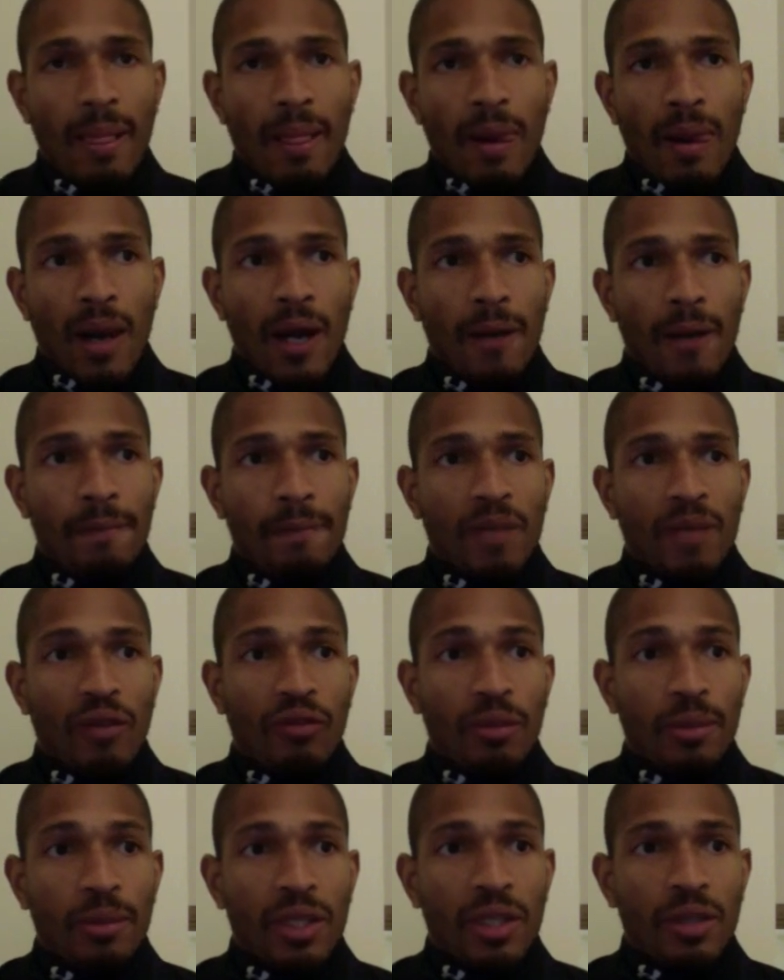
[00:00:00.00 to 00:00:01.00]
And
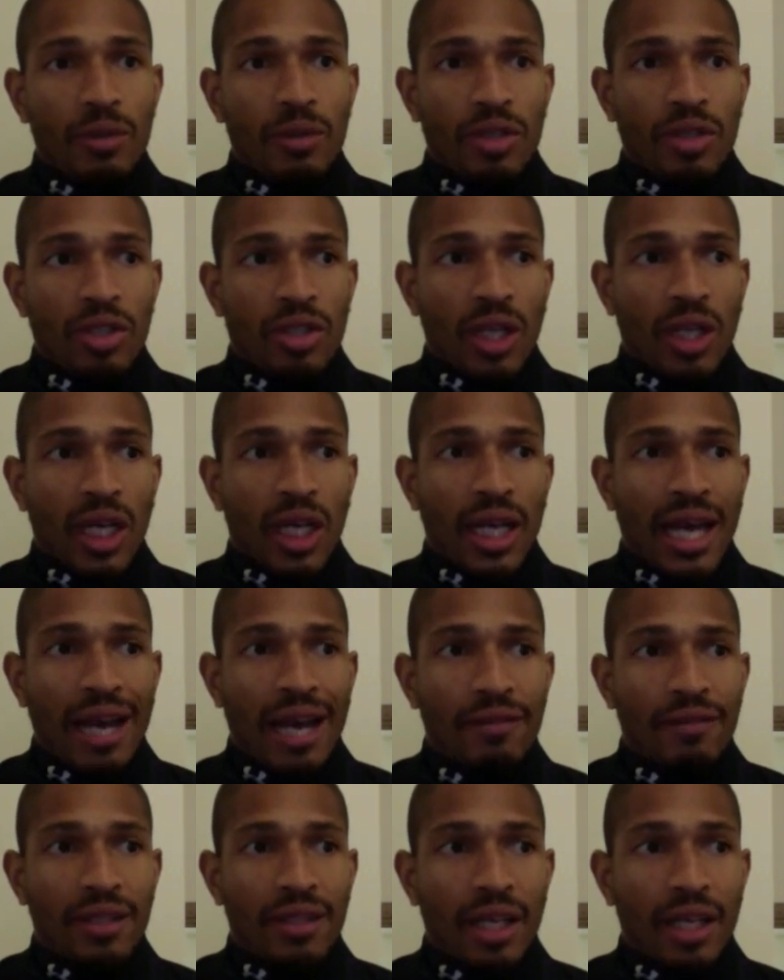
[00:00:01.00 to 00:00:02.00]
for me, it was just kind of
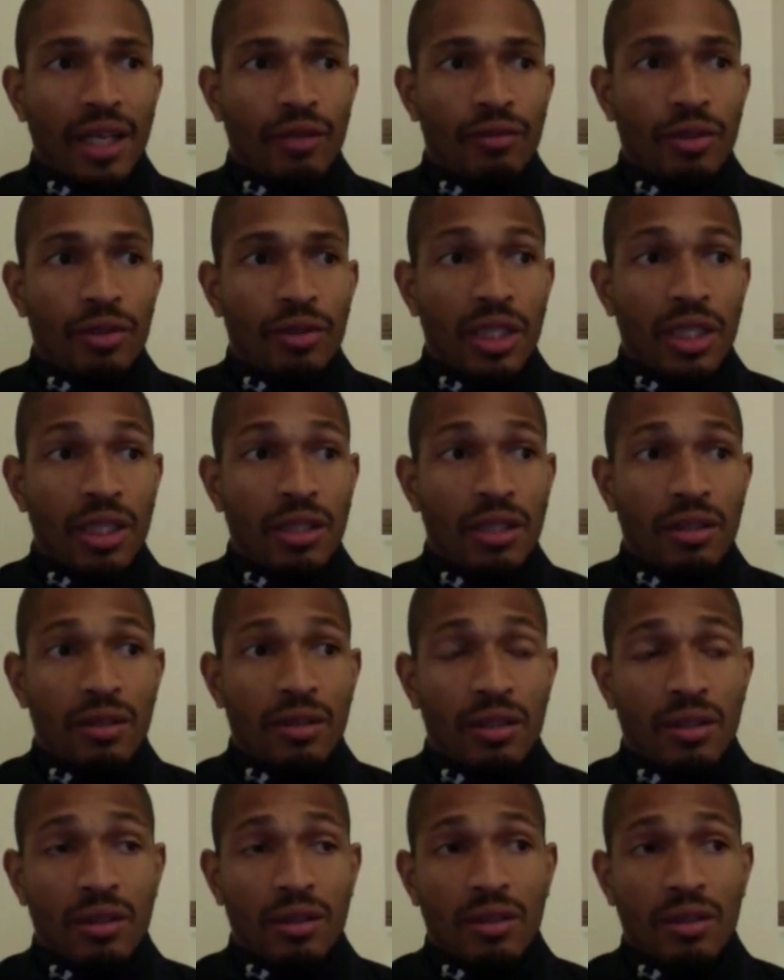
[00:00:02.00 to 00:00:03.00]
having that routine.
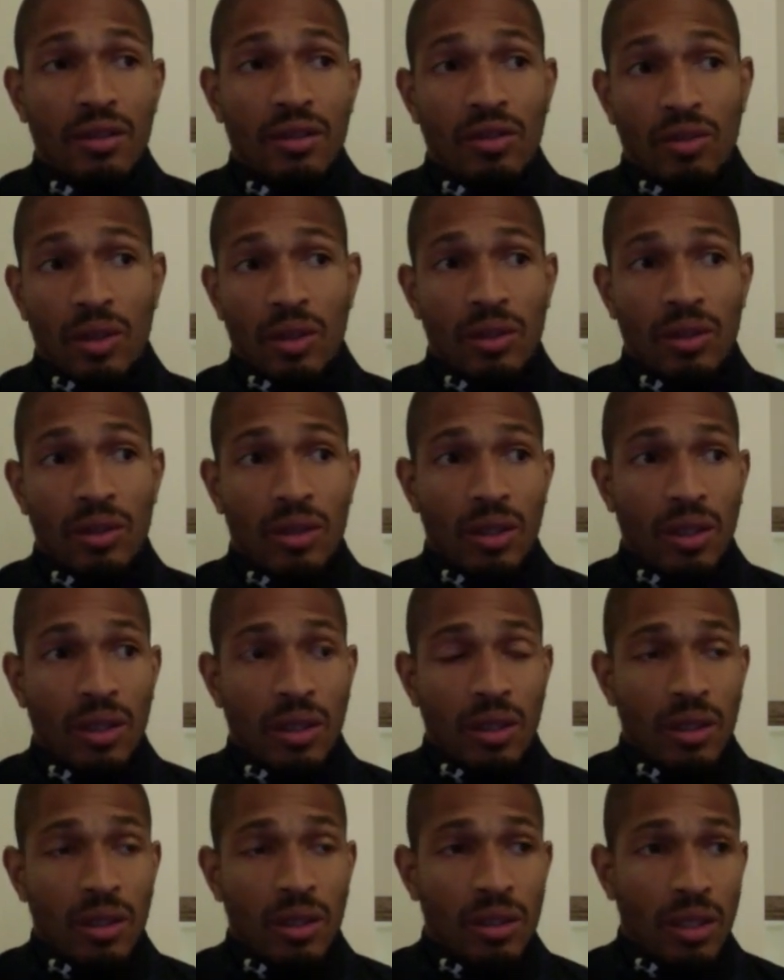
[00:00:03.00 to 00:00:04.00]
And this is what
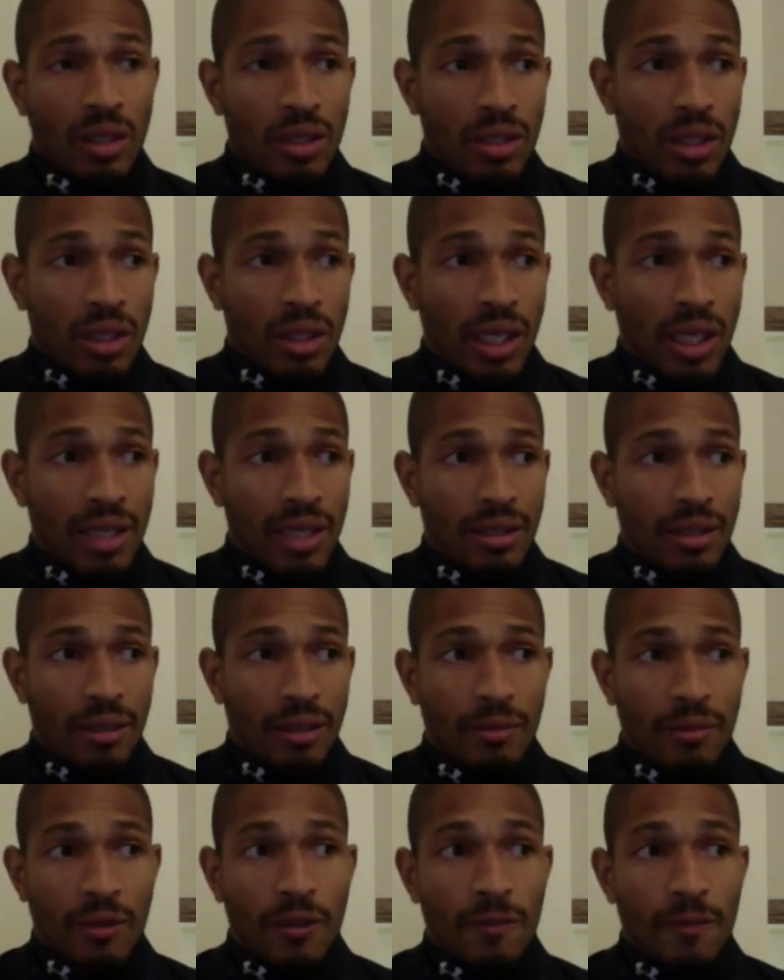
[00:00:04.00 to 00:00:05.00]
I touched on last
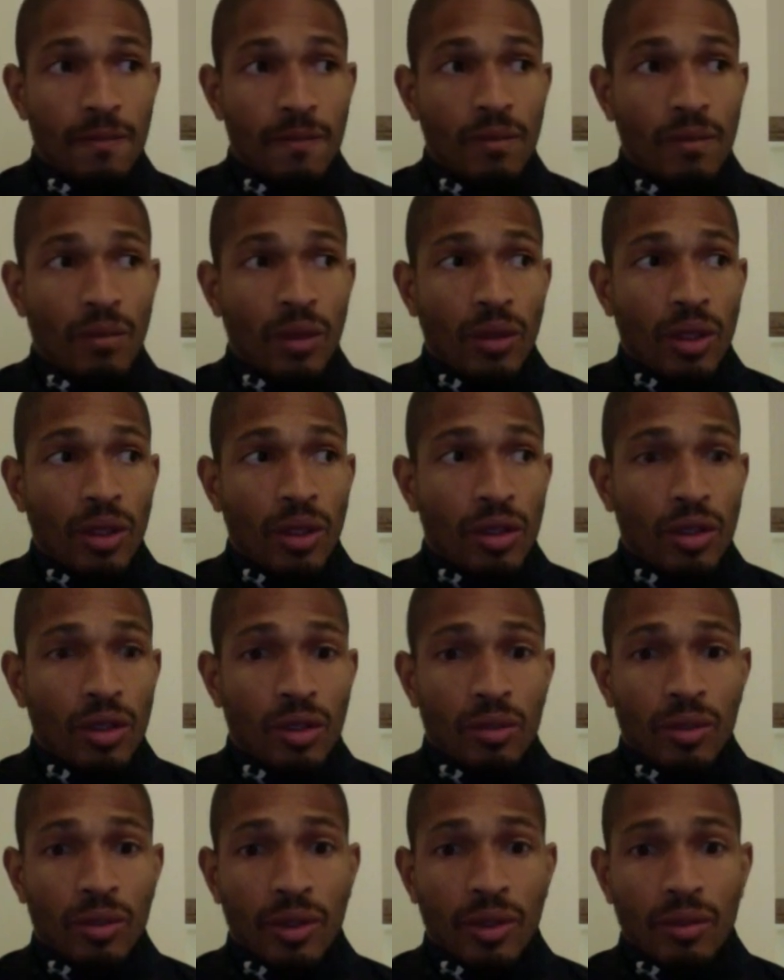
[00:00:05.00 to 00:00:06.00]
time is, you
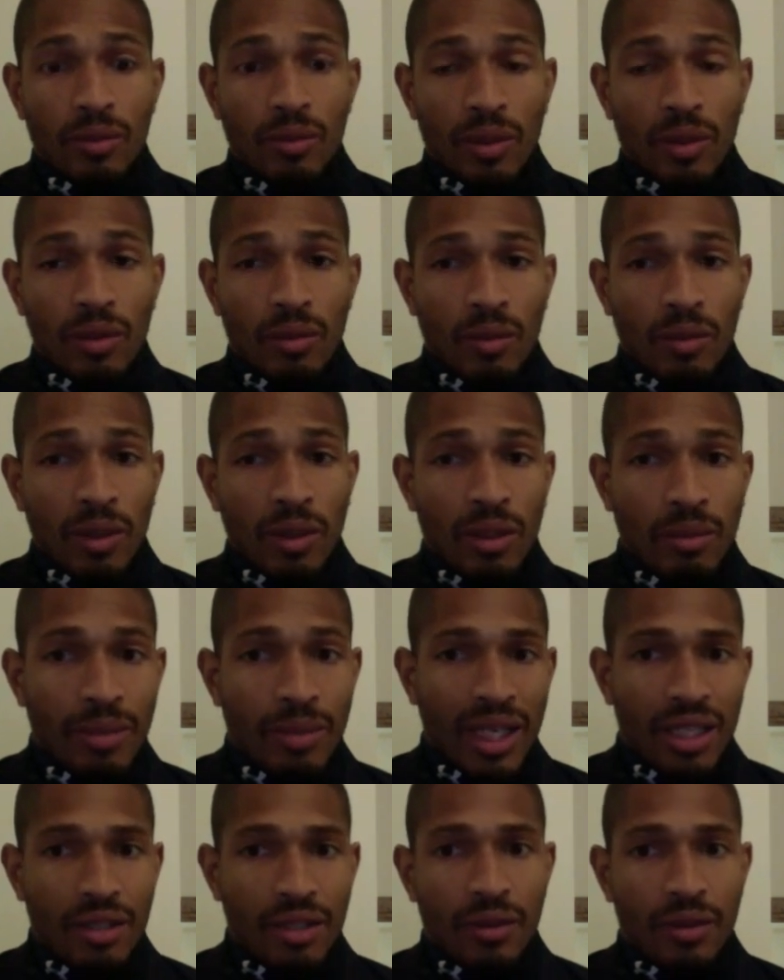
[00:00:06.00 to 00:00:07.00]
know, with the
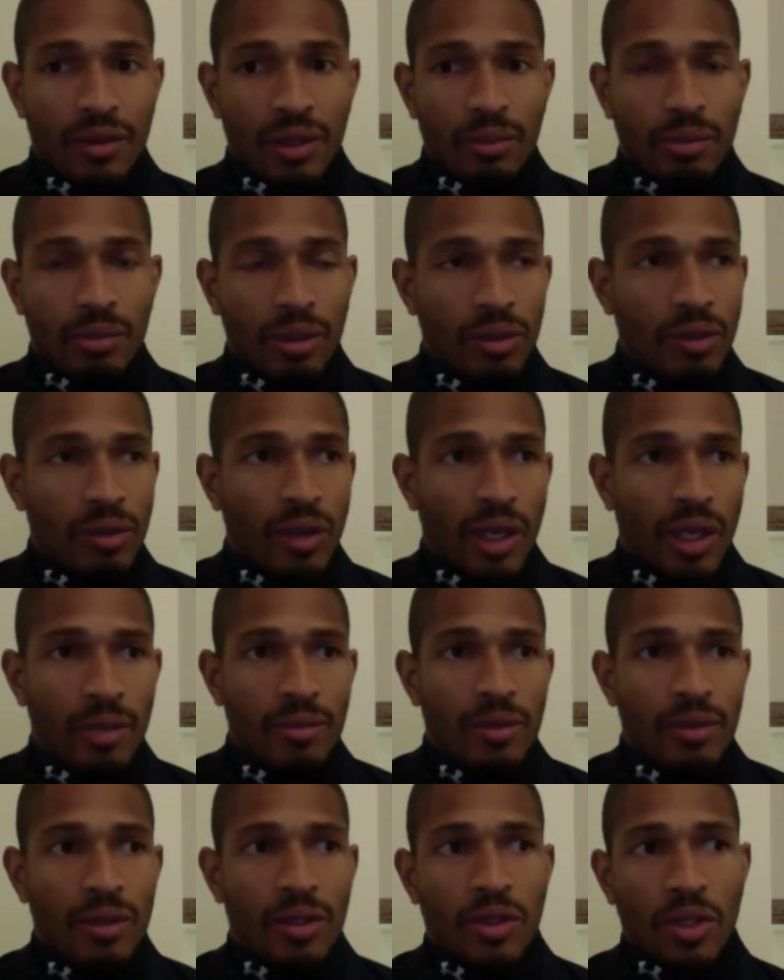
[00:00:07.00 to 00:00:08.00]
Matchfit
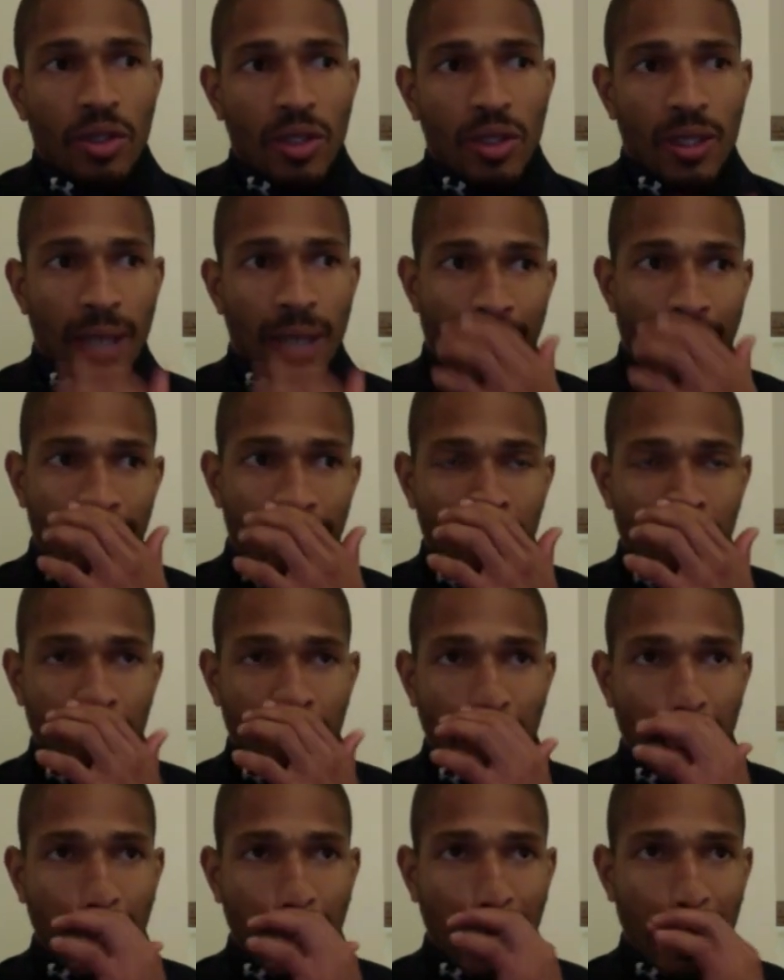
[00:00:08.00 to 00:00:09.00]
programs, just having
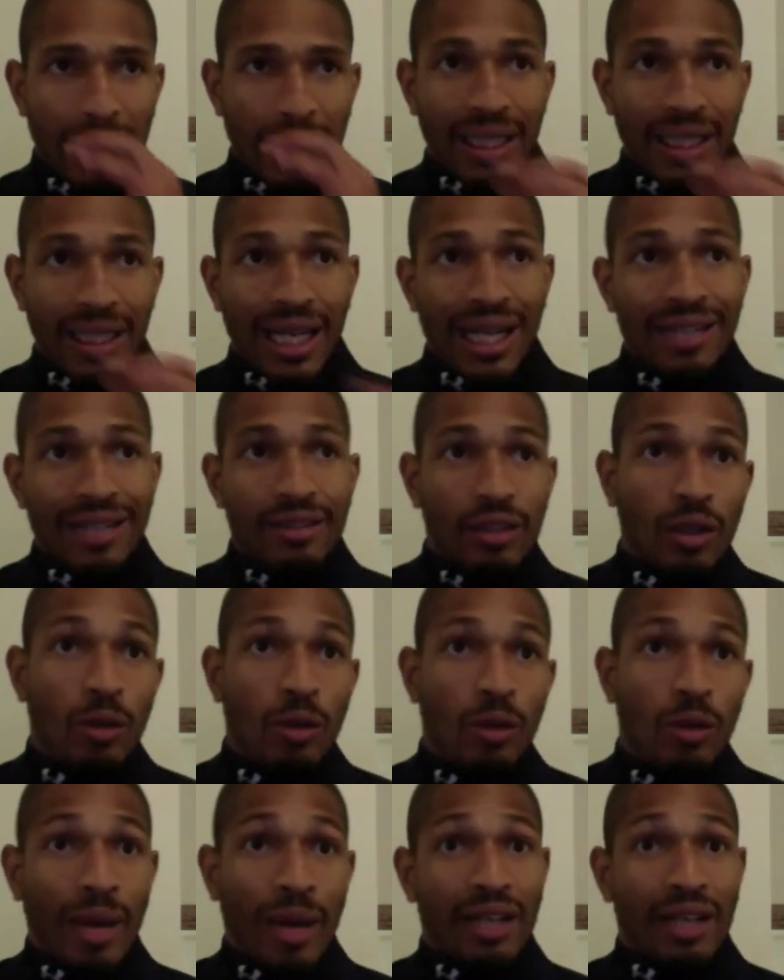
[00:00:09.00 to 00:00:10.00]
that kind of guide to go
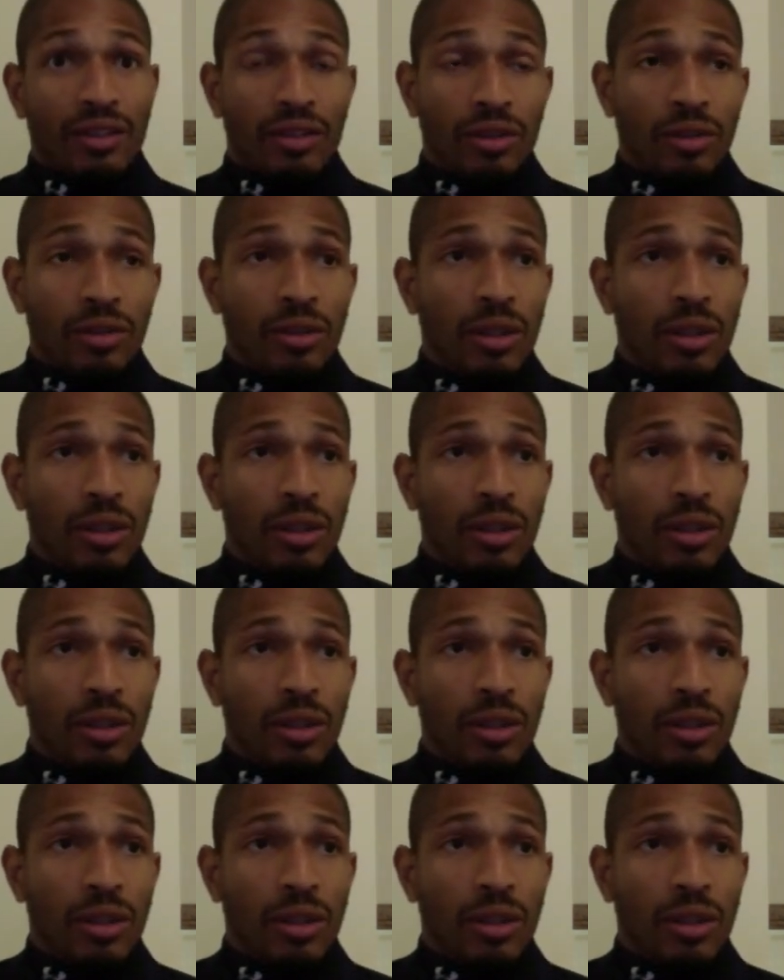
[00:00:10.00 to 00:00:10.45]
back to,